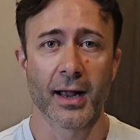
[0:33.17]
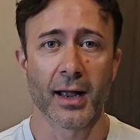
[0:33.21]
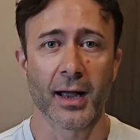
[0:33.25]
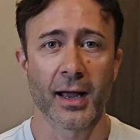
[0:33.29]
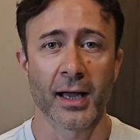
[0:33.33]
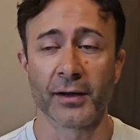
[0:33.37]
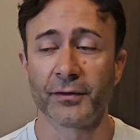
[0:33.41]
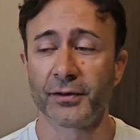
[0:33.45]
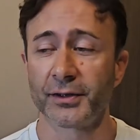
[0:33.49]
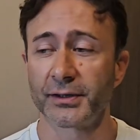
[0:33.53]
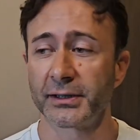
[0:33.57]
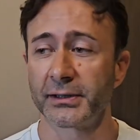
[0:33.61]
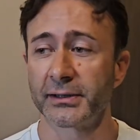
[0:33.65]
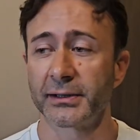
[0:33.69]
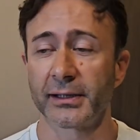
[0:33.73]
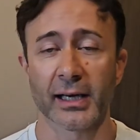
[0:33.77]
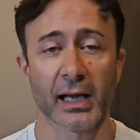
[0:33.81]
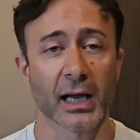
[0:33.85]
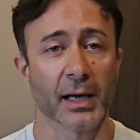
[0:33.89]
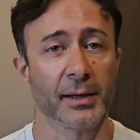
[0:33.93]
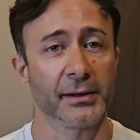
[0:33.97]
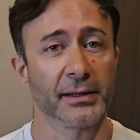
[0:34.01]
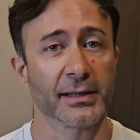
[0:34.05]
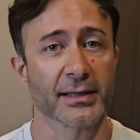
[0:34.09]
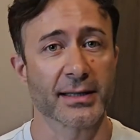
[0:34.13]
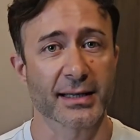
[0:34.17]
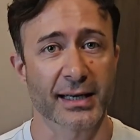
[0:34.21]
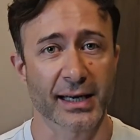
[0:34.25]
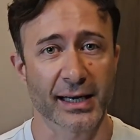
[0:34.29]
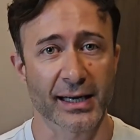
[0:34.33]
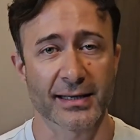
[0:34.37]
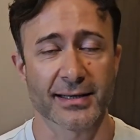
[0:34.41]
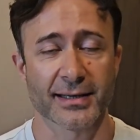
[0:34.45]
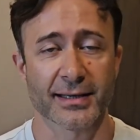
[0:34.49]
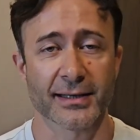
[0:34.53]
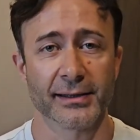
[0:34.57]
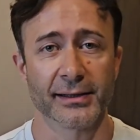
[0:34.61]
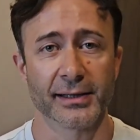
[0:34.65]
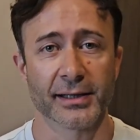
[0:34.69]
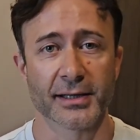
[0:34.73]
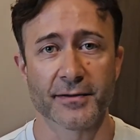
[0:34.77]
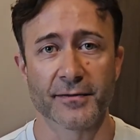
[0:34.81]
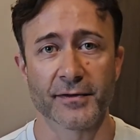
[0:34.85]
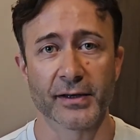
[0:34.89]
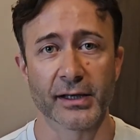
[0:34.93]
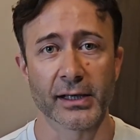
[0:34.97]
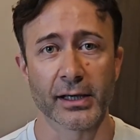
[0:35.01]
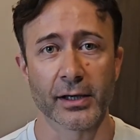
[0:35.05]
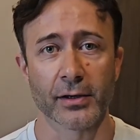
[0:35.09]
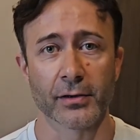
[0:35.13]
Everything that I discuss in these
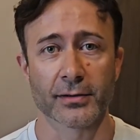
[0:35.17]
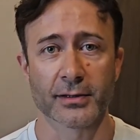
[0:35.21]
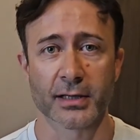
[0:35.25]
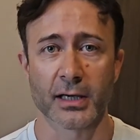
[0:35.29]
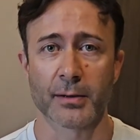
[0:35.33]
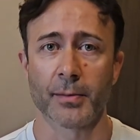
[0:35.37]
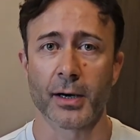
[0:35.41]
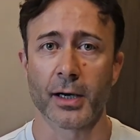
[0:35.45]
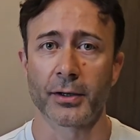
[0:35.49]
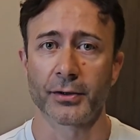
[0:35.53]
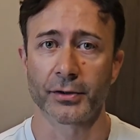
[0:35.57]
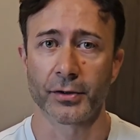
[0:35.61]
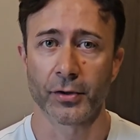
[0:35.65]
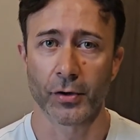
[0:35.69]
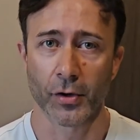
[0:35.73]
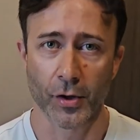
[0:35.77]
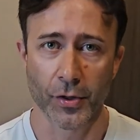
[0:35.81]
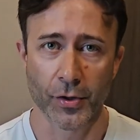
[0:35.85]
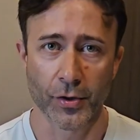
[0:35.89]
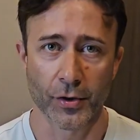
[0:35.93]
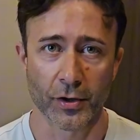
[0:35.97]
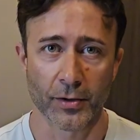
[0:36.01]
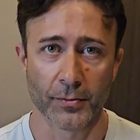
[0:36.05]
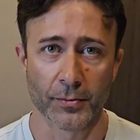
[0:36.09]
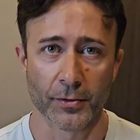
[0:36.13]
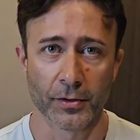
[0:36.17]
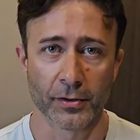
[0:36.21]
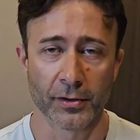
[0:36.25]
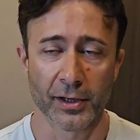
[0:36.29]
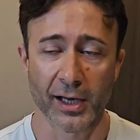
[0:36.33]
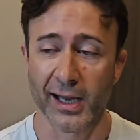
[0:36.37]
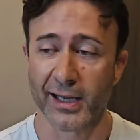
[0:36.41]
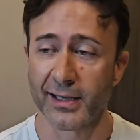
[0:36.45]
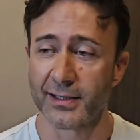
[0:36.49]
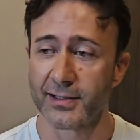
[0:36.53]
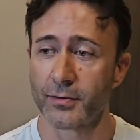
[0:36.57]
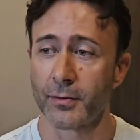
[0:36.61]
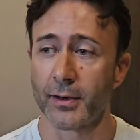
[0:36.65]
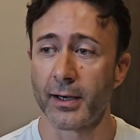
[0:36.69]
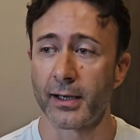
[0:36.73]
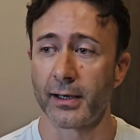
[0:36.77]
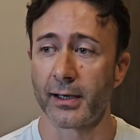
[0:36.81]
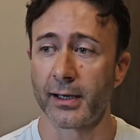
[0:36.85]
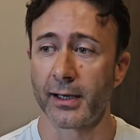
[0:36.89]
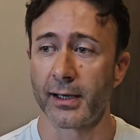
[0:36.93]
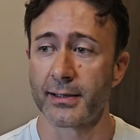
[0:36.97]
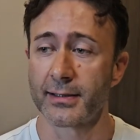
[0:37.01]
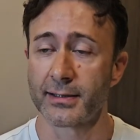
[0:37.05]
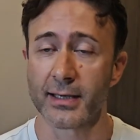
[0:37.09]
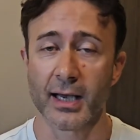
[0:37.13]
videos about growth hormone, as well
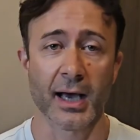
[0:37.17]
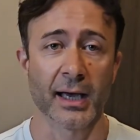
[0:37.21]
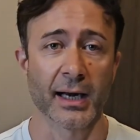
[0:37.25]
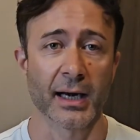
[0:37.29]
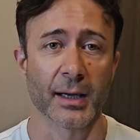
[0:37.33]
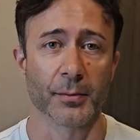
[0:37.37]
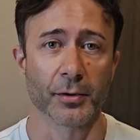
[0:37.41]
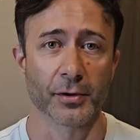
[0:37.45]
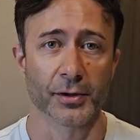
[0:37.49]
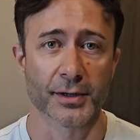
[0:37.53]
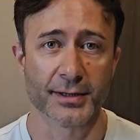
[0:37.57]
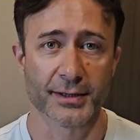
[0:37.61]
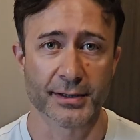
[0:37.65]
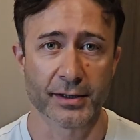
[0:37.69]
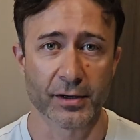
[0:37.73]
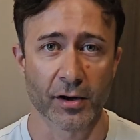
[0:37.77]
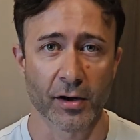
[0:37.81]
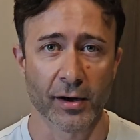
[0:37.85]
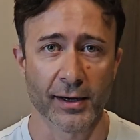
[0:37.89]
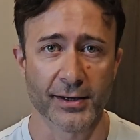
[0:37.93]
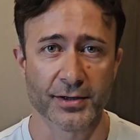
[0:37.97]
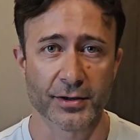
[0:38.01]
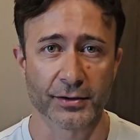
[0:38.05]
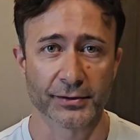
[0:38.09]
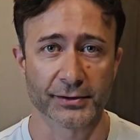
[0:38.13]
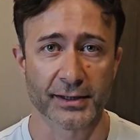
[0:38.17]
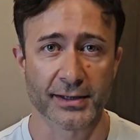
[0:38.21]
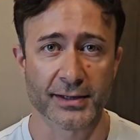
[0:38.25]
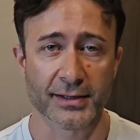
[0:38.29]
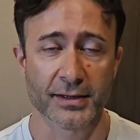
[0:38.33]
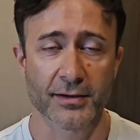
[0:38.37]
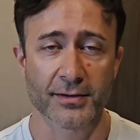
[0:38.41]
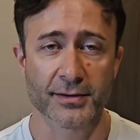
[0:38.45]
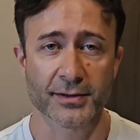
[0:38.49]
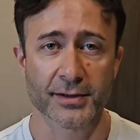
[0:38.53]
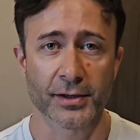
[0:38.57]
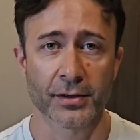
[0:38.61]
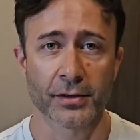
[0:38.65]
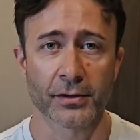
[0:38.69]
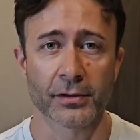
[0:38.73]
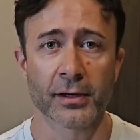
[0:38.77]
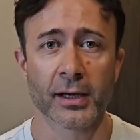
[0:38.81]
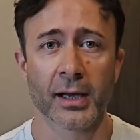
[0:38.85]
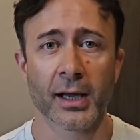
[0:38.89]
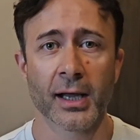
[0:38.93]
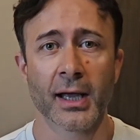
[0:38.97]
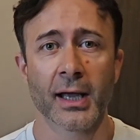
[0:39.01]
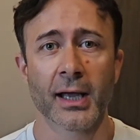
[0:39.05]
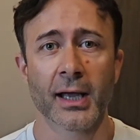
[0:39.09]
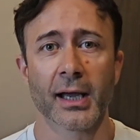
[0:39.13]
as anabolic steroids or testosterone,
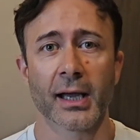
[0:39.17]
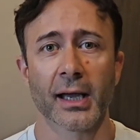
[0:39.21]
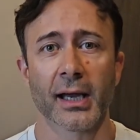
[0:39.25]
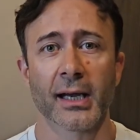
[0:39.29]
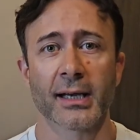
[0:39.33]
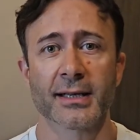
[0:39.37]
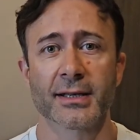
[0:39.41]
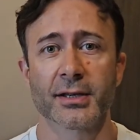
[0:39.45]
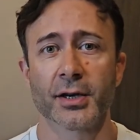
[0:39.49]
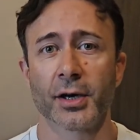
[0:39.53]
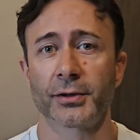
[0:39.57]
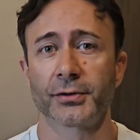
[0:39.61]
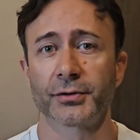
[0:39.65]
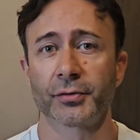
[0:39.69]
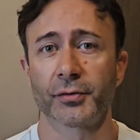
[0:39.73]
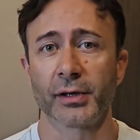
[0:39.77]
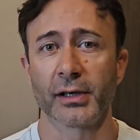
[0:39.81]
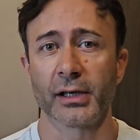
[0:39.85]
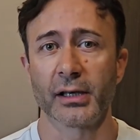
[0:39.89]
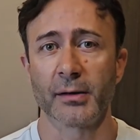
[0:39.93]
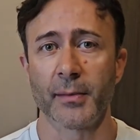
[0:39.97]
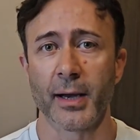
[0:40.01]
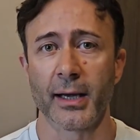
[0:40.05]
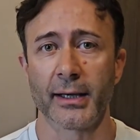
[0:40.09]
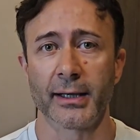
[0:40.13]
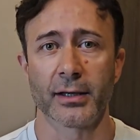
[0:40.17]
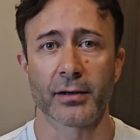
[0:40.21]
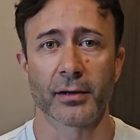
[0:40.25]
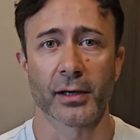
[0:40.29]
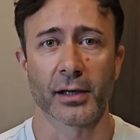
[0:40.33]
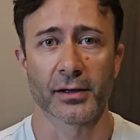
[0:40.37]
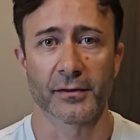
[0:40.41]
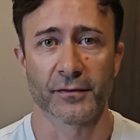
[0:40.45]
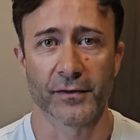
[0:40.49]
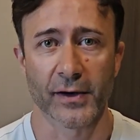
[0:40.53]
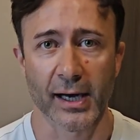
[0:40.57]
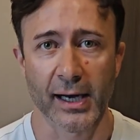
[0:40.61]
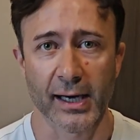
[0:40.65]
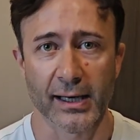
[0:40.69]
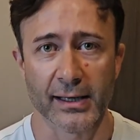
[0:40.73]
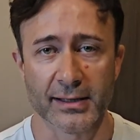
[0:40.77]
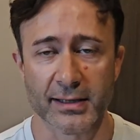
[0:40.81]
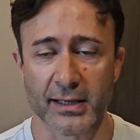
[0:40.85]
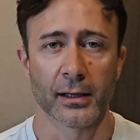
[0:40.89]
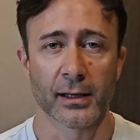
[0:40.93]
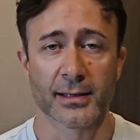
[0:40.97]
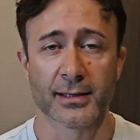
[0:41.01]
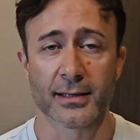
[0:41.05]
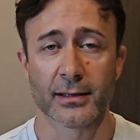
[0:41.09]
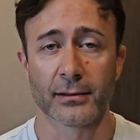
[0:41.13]
is not really medical advice.
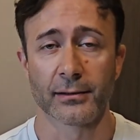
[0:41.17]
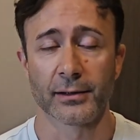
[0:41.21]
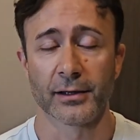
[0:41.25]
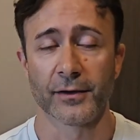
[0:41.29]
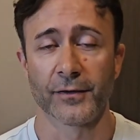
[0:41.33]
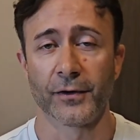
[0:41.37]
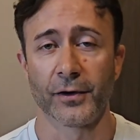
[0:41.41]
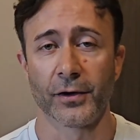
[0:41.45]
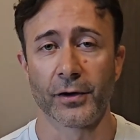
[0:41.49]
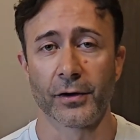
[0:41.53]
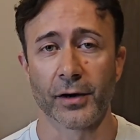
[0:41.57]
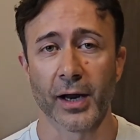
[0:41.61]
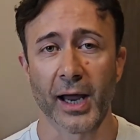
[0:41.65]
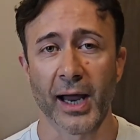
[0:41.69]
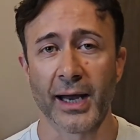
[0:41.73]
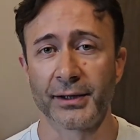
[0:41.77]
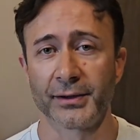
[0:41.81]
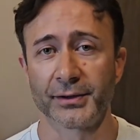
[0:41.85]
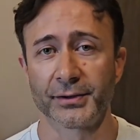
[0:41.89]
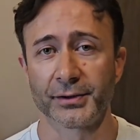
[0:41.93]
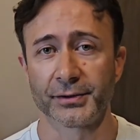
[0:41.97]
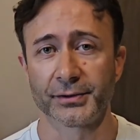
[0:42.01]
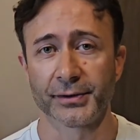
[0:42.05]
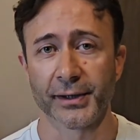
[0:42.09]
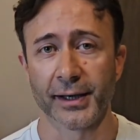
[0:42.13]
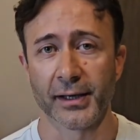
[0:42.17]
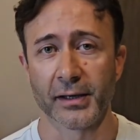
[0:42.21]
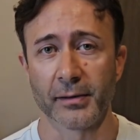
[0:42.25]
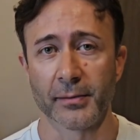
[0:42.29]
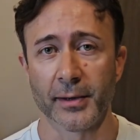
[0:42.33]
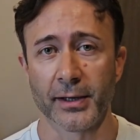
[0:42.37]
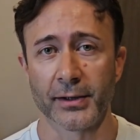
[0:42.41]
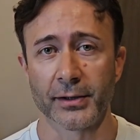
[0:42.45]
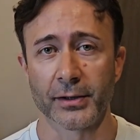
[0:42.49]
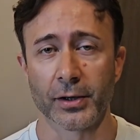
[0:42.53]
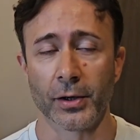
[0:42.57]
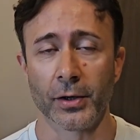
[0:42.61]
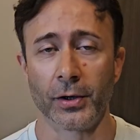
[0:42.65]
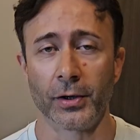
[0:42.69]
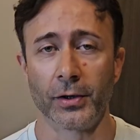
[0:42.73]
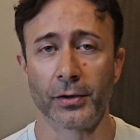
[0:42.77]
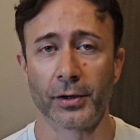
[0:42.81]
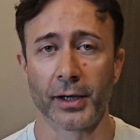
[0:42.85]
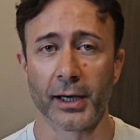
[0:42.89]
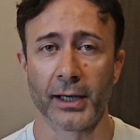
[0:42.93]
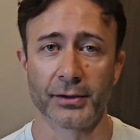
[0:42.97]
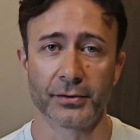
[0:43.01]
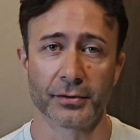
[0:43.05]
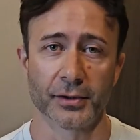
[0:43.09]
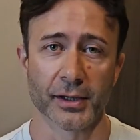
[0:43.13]
It's only for entertainment
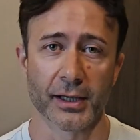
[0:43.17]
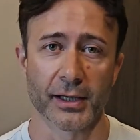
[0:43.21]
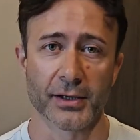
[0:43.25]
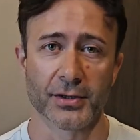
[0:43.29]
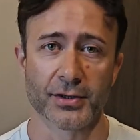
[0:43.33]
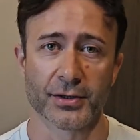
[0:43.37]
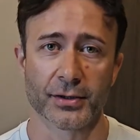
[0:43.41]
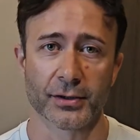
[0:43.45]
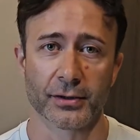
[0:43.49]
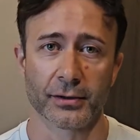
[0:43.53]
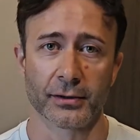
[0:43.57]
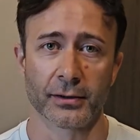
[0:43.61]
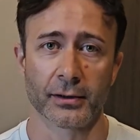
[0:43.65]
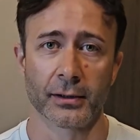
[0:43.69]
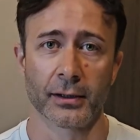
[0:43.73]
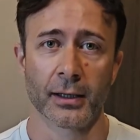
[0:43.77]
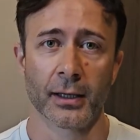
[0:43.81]
or education.